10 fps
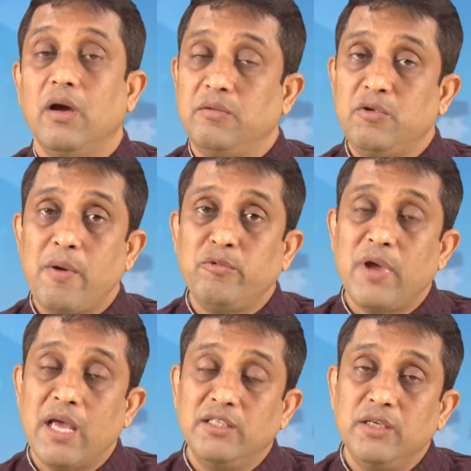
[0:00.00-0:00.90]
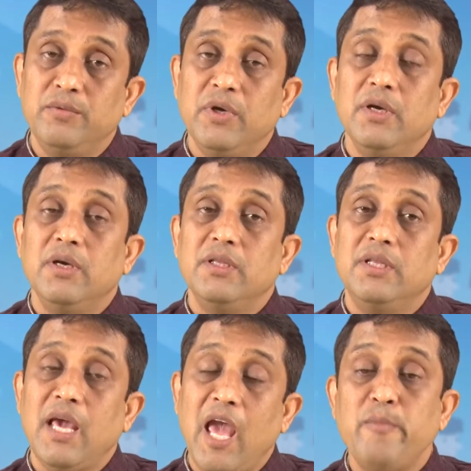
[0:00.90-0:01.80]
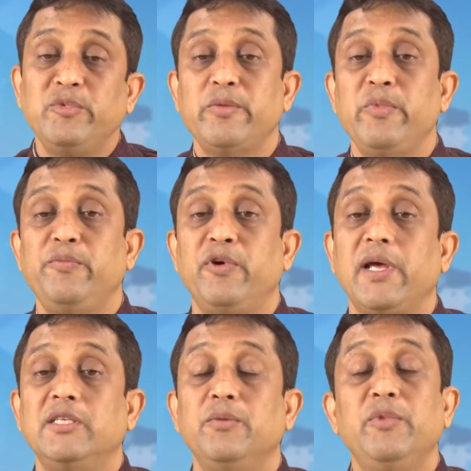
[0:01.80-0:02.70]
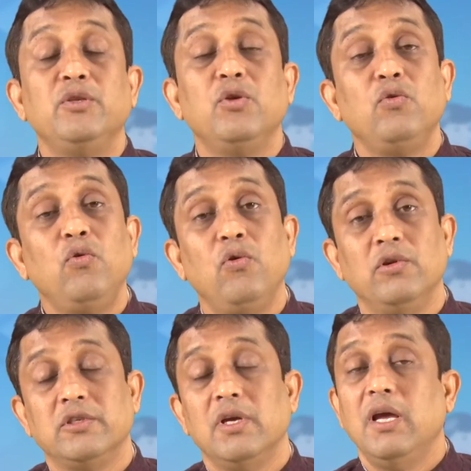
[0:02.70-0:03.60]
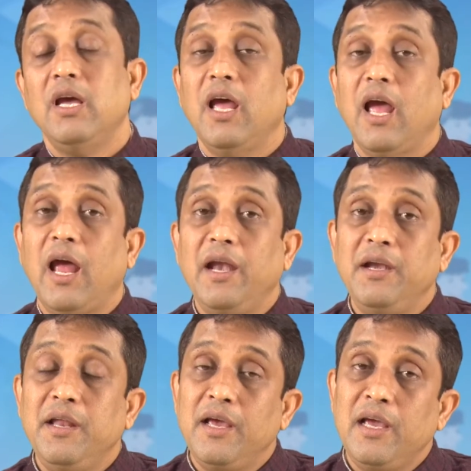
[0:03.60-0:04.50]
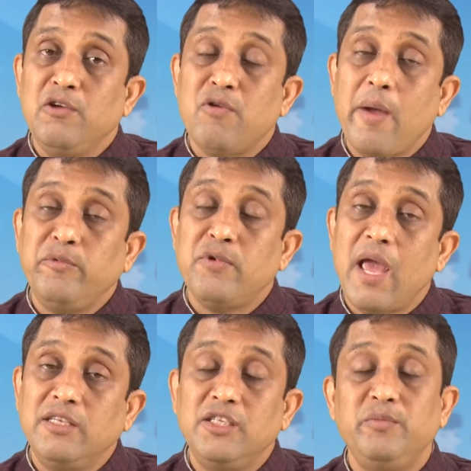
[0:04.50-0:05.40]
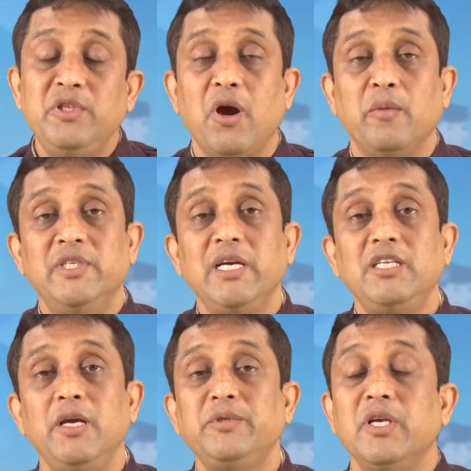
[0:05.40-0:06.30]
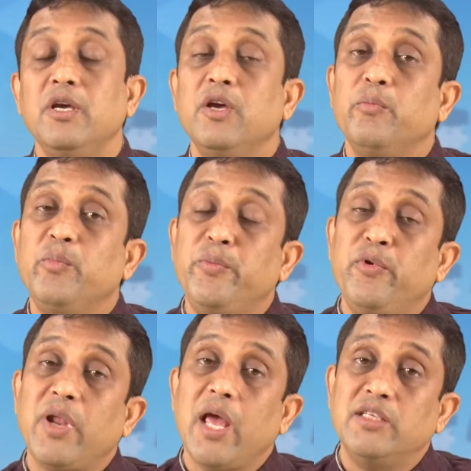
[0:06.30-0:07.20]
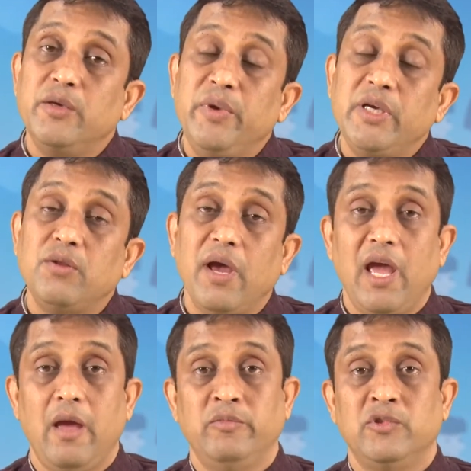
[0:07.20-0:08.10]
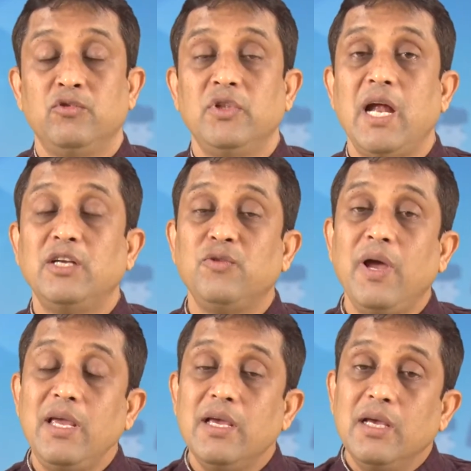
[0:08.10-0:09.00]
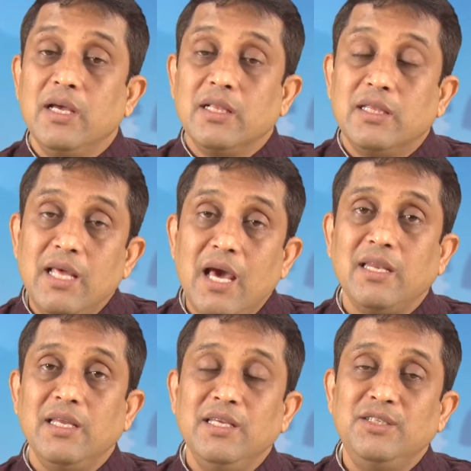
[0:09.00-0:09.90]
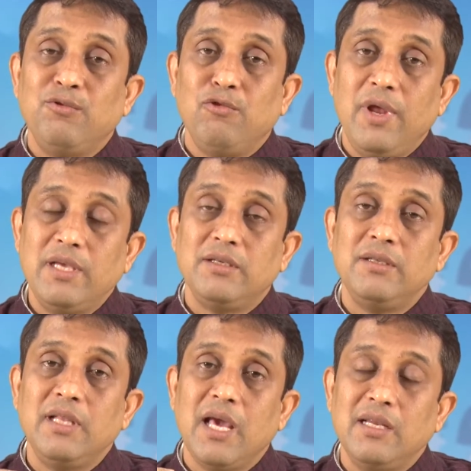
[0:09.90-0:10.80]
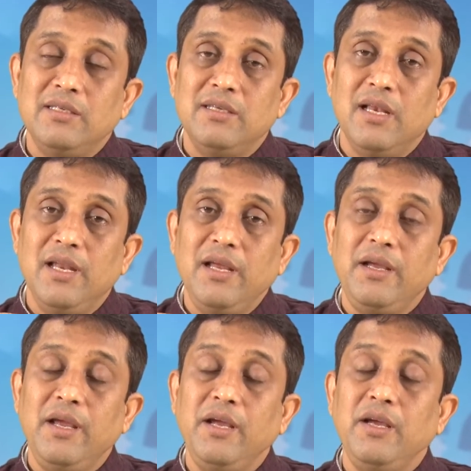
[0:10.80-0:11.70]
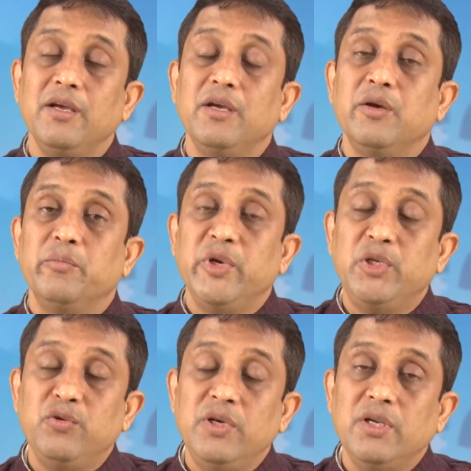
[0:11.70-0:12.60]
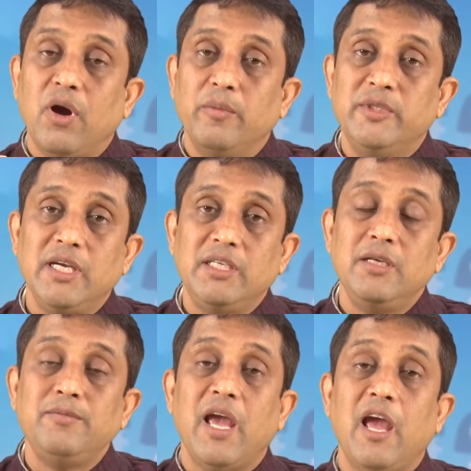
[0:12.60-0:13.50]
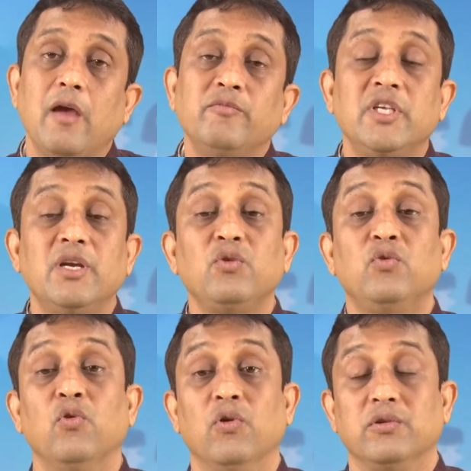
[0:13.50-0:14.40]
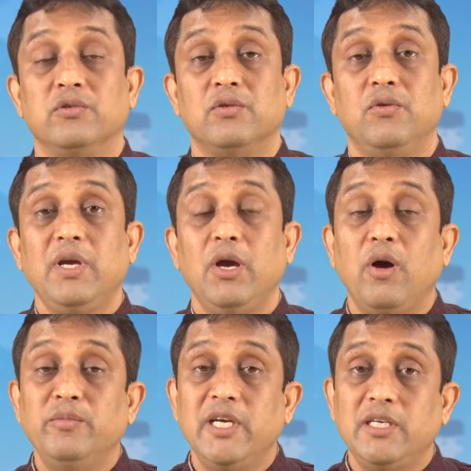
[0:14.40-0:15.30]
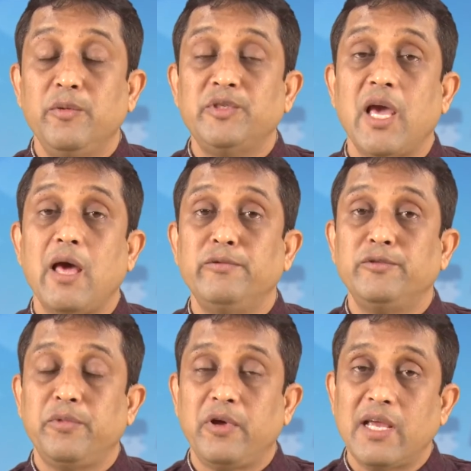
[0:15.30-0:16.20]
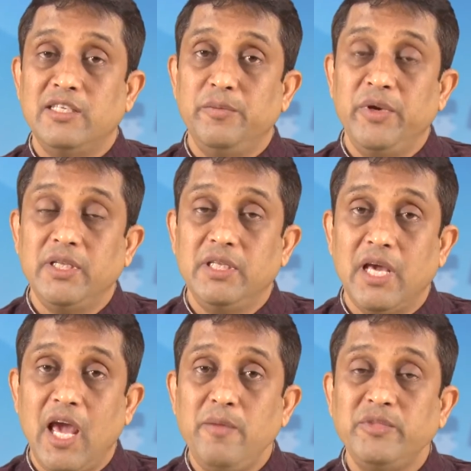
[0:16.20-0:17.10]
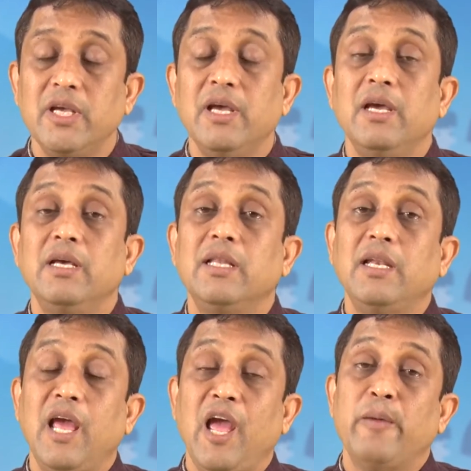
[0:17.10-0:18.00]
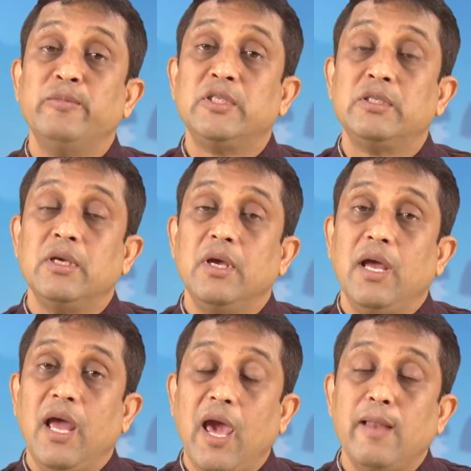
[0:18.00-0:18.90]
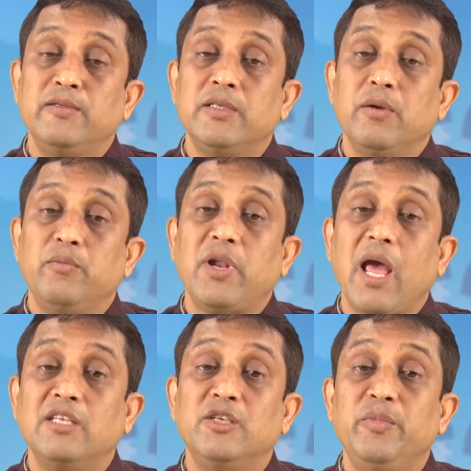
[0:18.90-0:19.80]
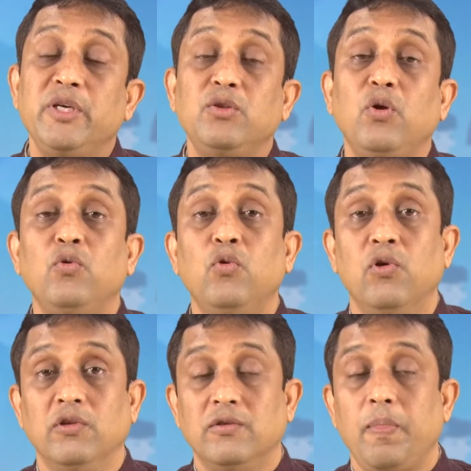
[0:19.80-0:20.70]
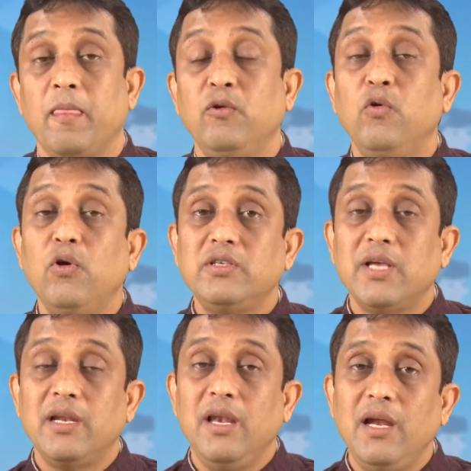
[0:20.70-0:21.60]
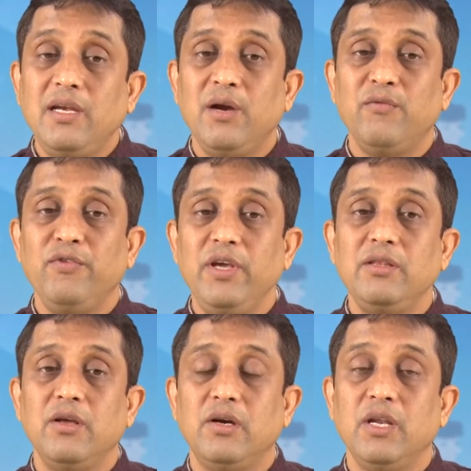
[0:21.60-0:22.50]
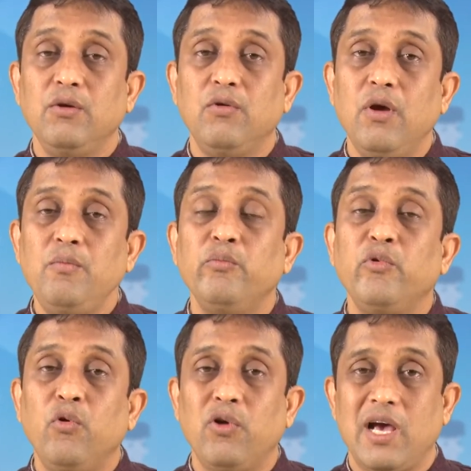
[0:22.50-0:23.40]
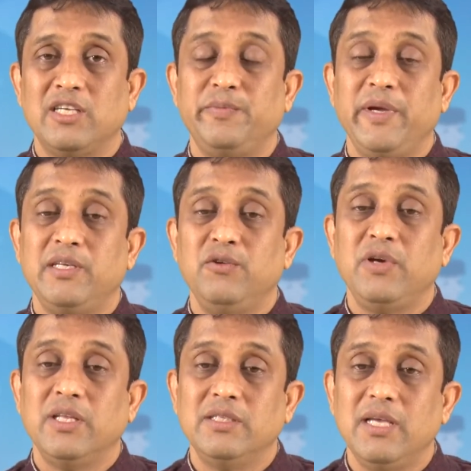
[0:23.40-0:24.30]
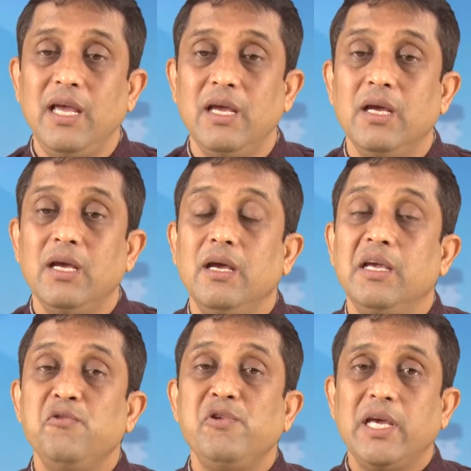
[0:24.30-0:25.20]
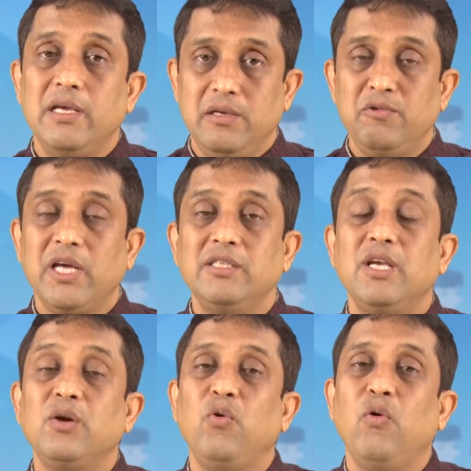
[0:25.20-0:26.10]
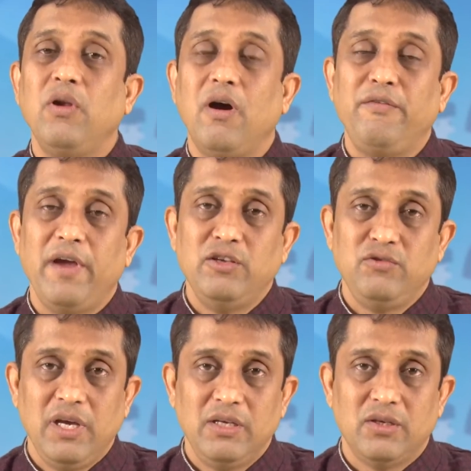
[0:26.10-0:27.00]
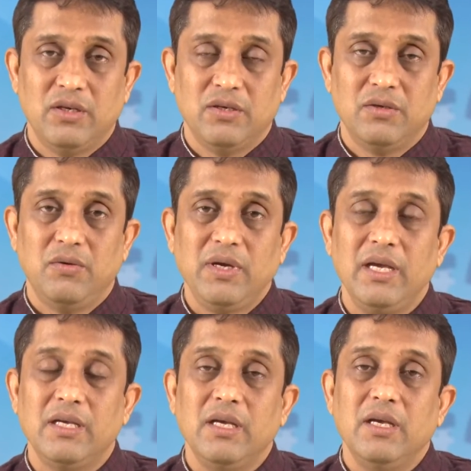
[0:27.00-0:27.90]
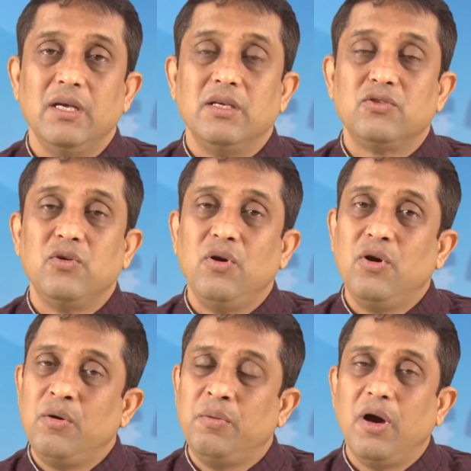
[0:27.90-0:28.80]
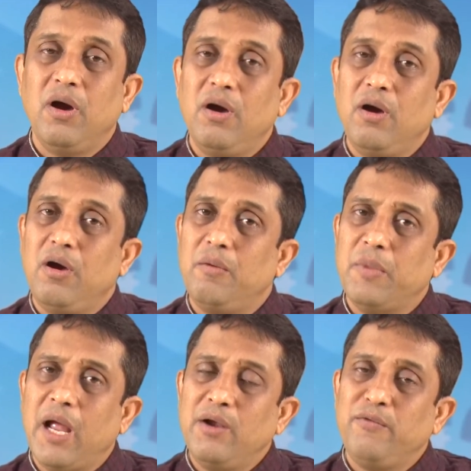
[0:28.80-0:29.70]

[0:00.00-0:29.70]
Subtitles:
You have to achieve the aims before achieving the goals, and you have to achieve the objectives before achieving the aims. So that's why there is a relation, there is a linking between objective, aims and goals. Okay, objectives helps for achieving the aims, then aims helps for achieving the goals. Goals are related with the curriculum, broad aspect, you can say. You can say goal of education. Okay, so and